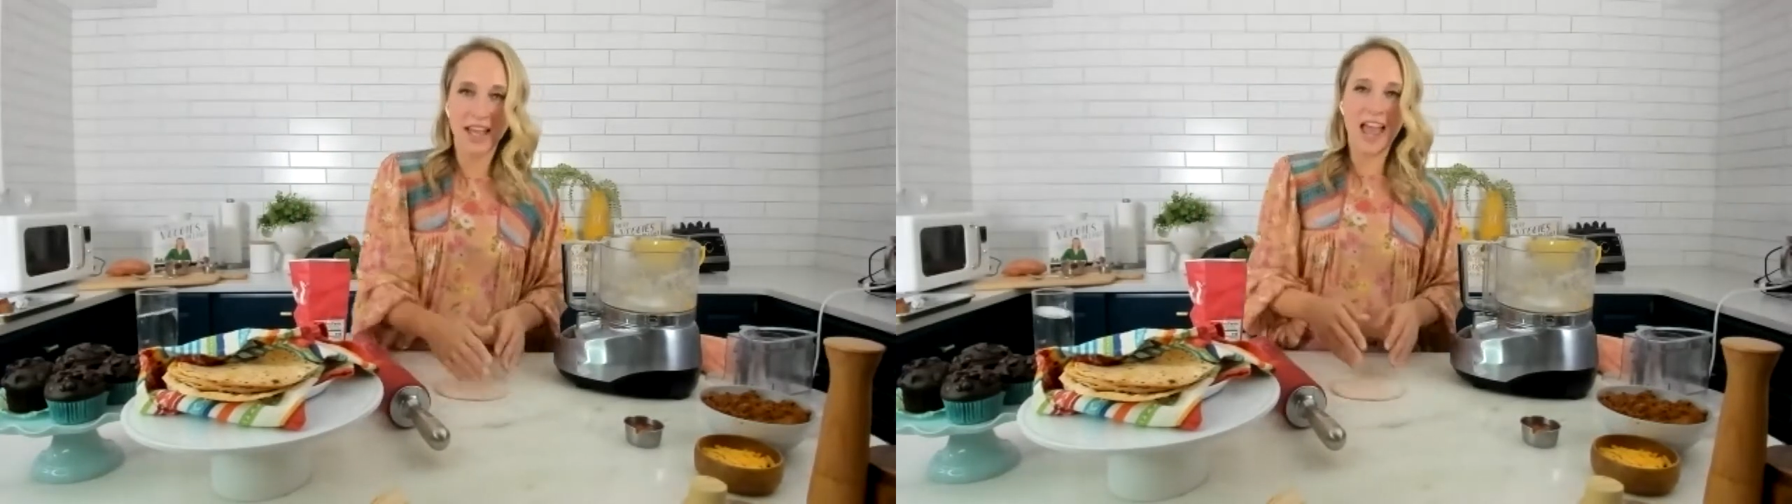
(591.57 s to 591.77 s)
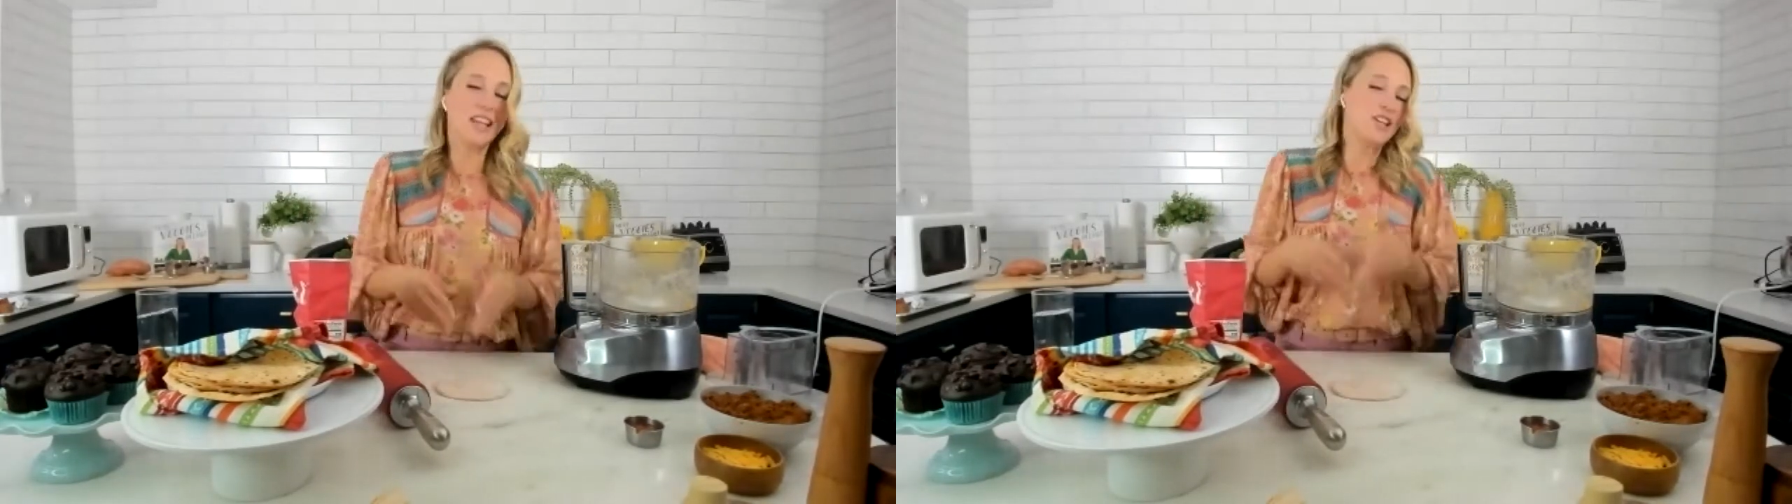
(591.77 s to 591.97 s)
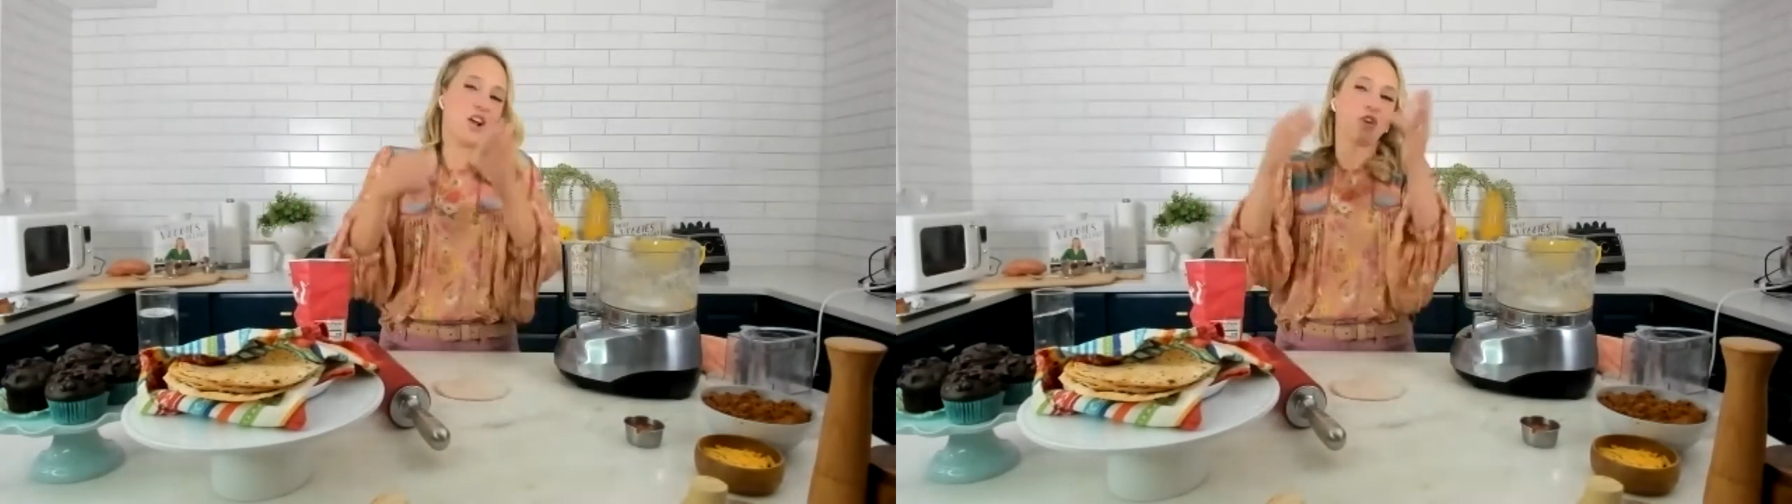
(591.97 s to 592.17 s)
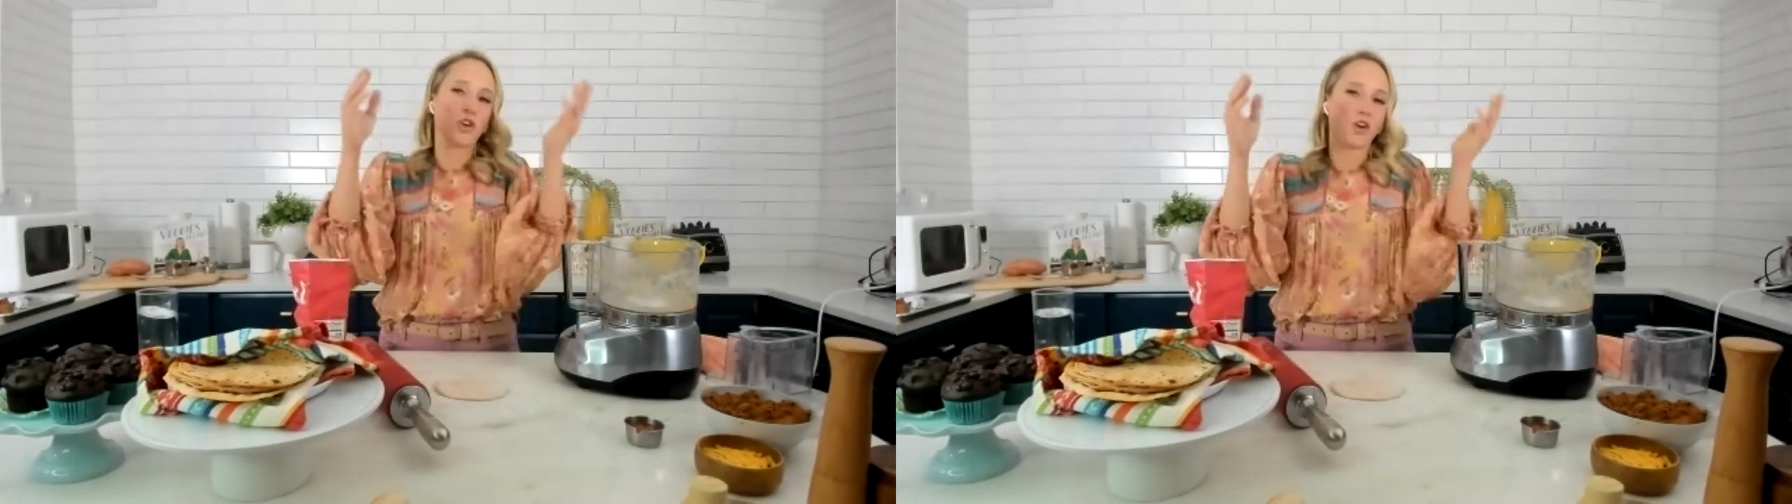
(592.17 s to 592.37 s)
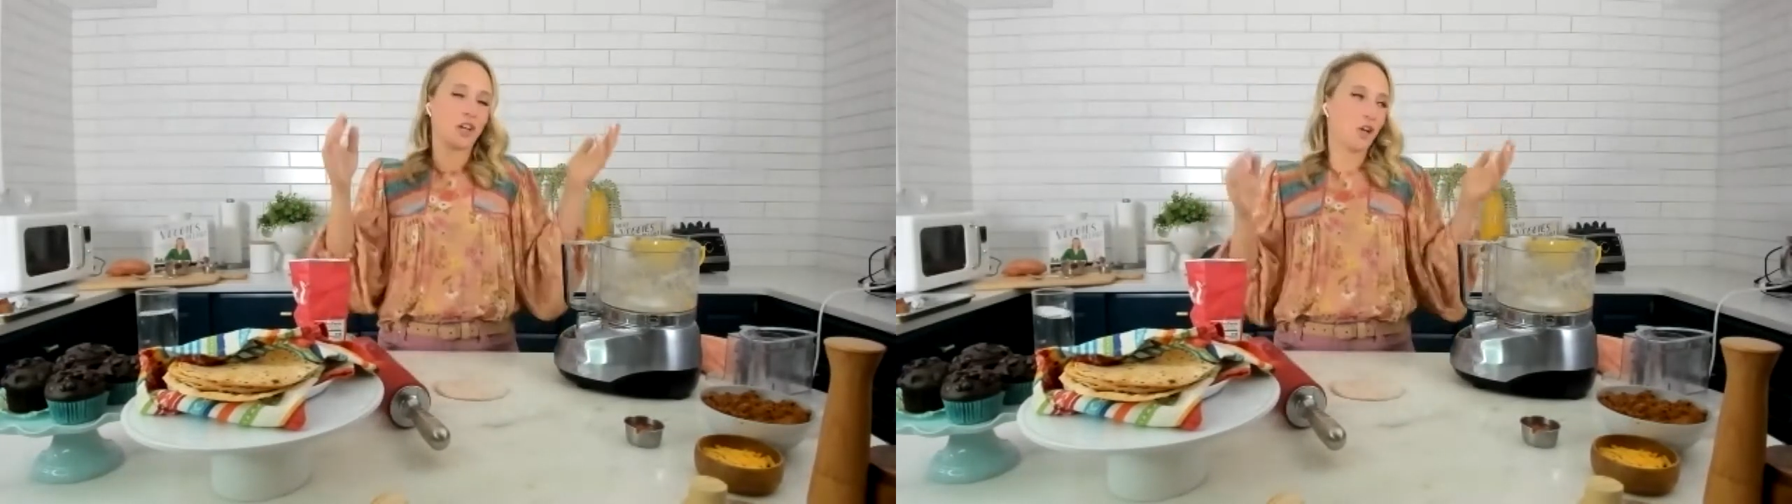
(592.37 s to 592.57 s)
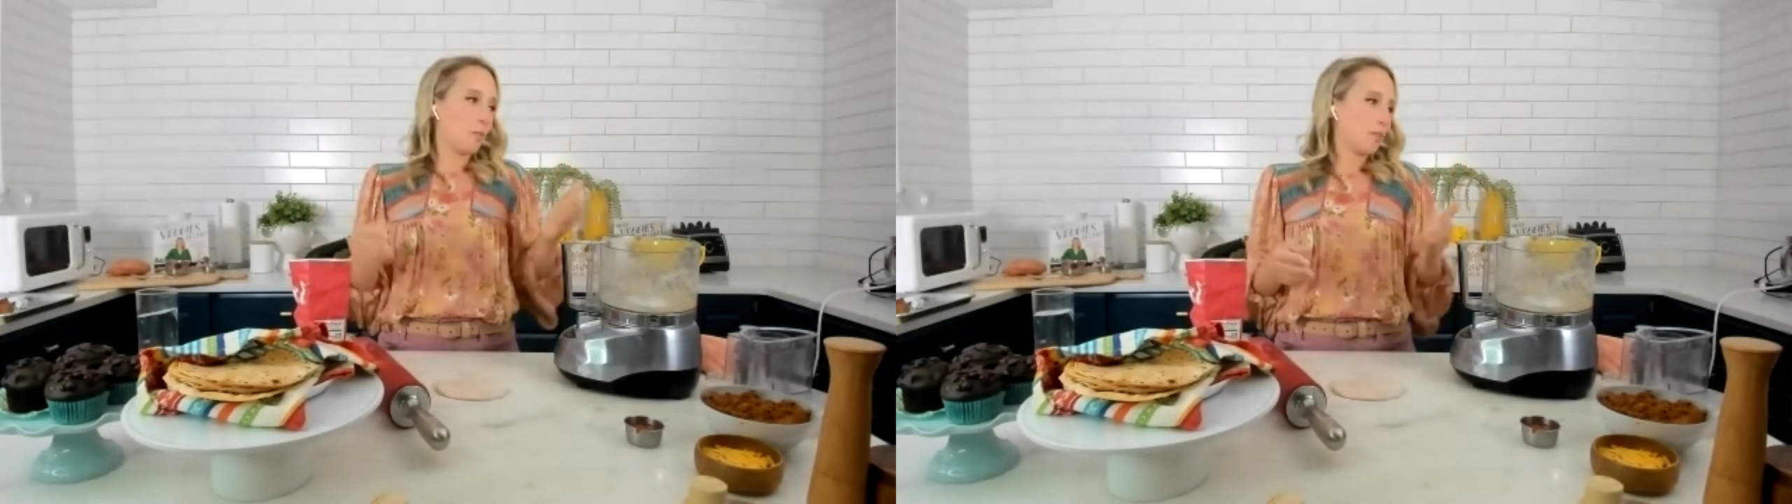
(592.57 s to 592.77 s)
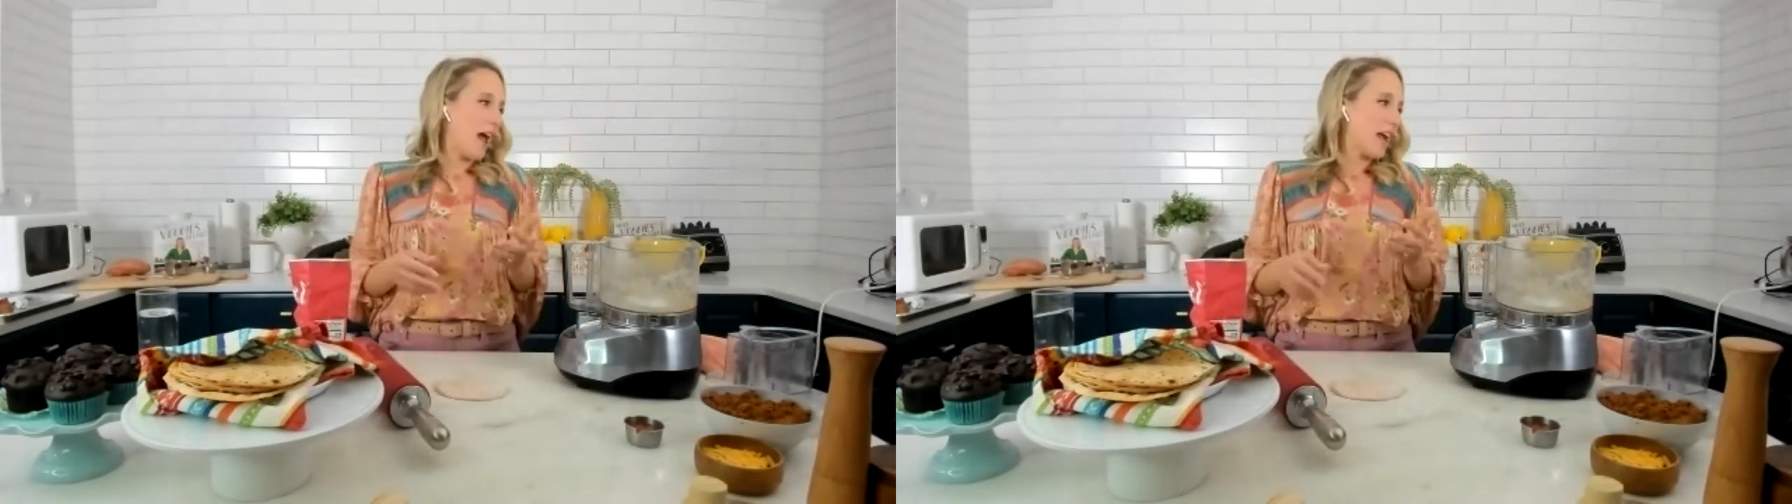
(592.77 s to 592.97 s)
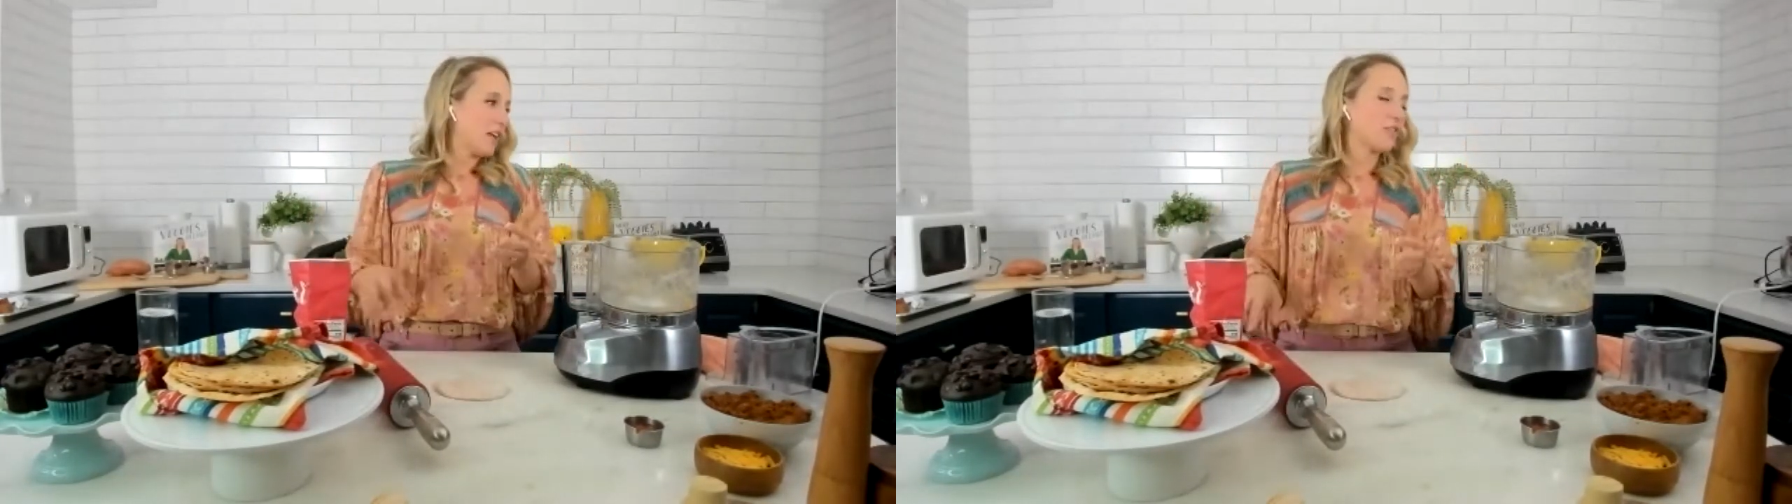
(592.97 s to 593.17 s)
And you know, you're
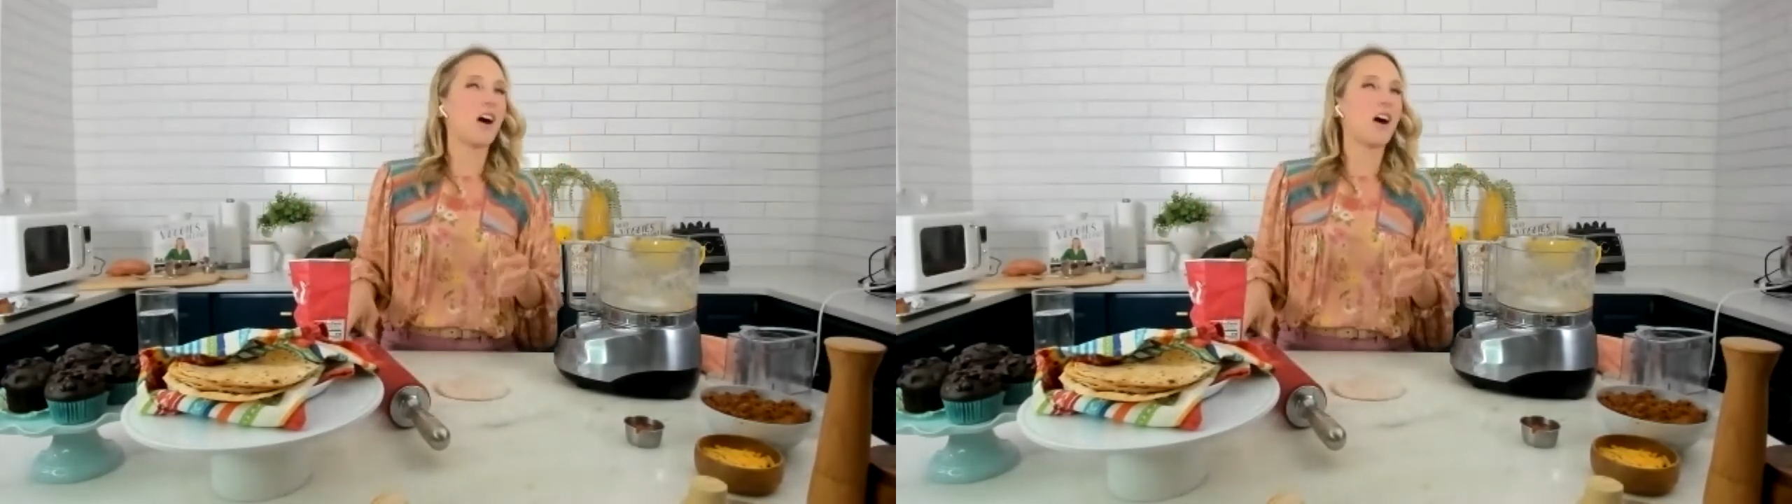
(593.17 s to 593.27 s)
applying for